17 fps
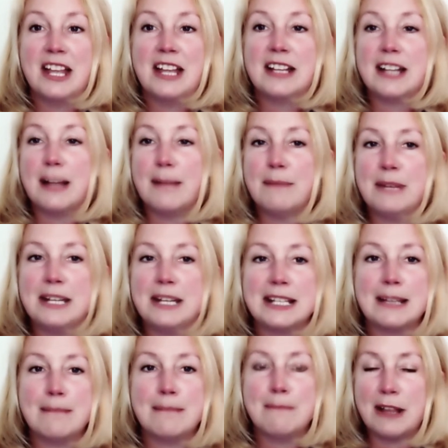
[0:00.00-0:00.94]
Companies
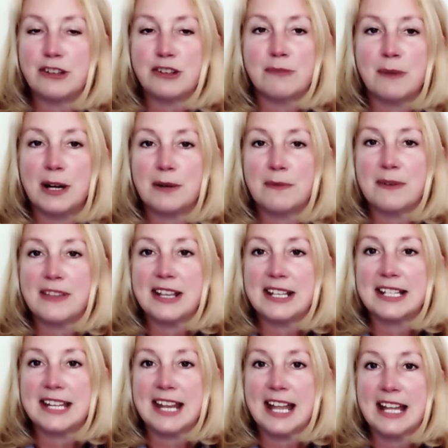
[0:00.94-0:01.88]
can benchmark where they
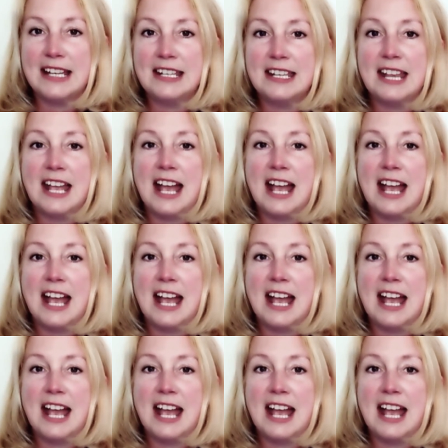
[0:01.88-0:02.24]
stand